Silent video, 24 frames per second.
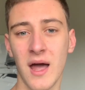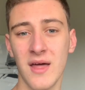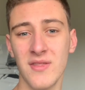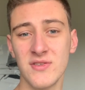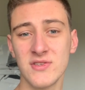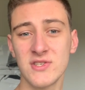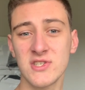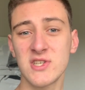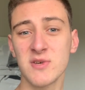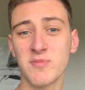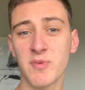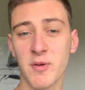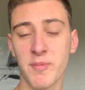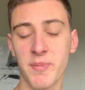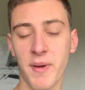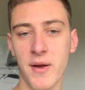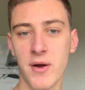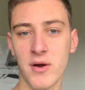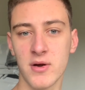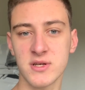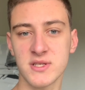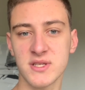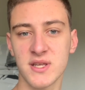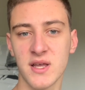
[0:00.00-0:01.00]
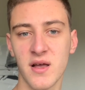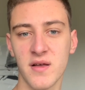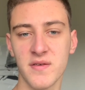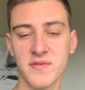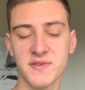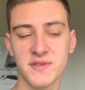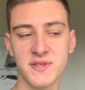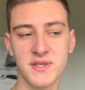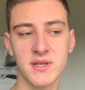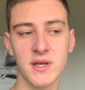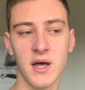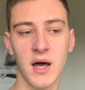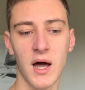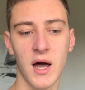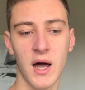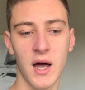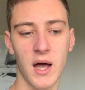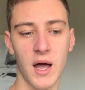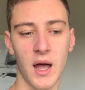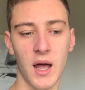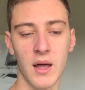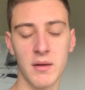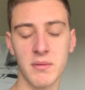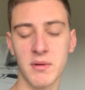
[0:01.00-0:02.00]
And this is to prepare ourselves,
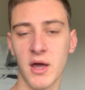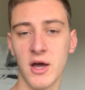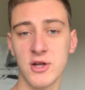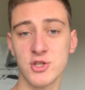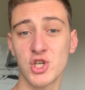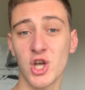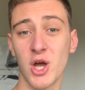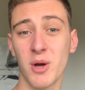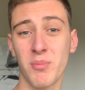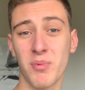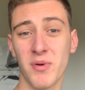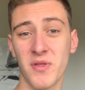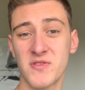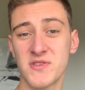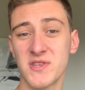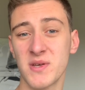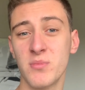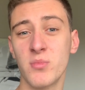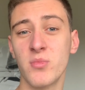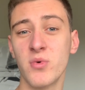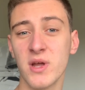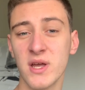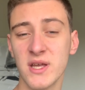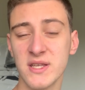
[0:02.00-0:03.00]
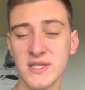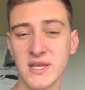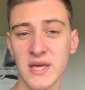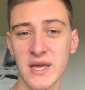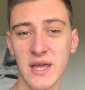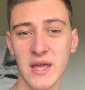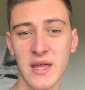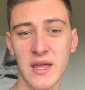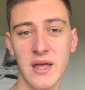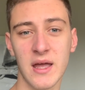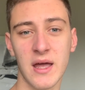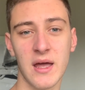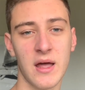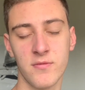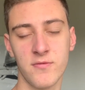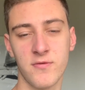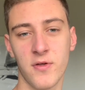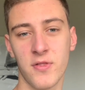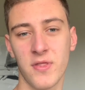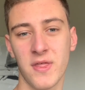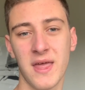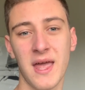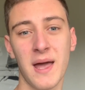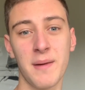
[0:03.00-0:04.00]
catch up with some reading
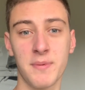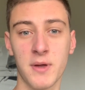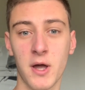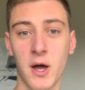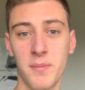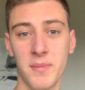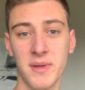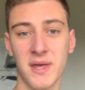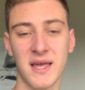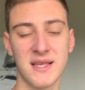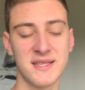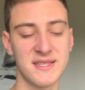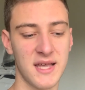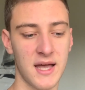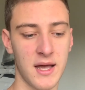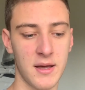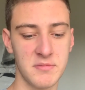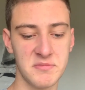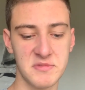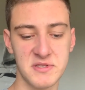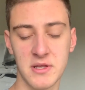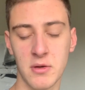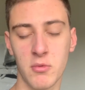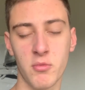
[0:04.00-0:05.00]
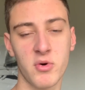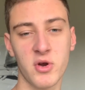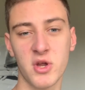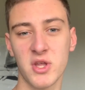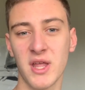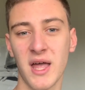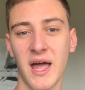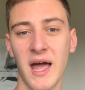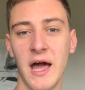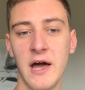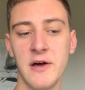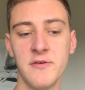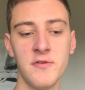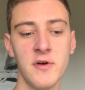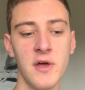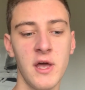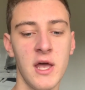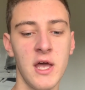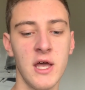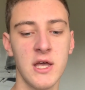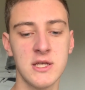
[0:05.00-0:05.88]
for the upcoming exams that we're gonna have.